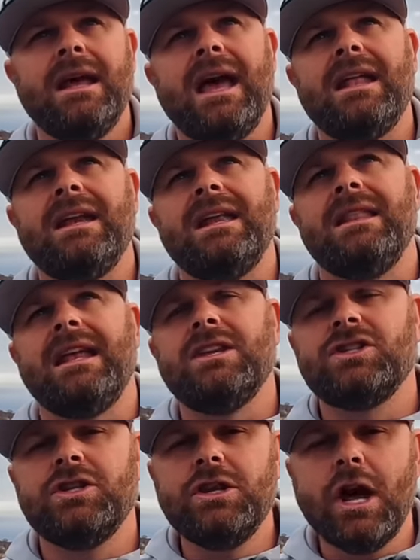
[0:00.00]
and they
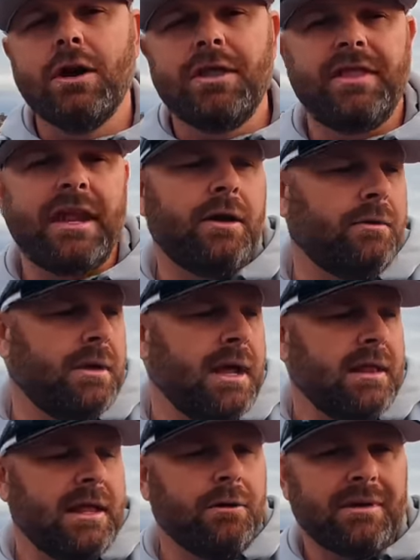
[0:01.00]
just know that they
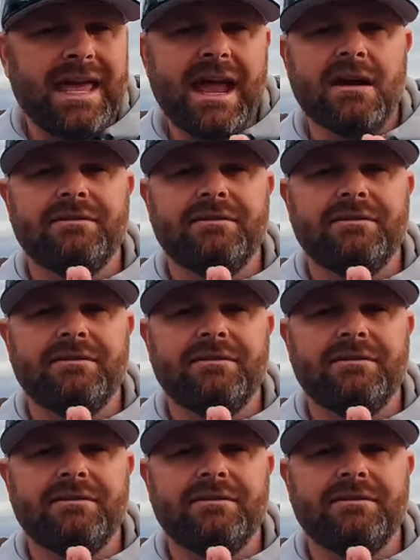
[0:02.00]
don't care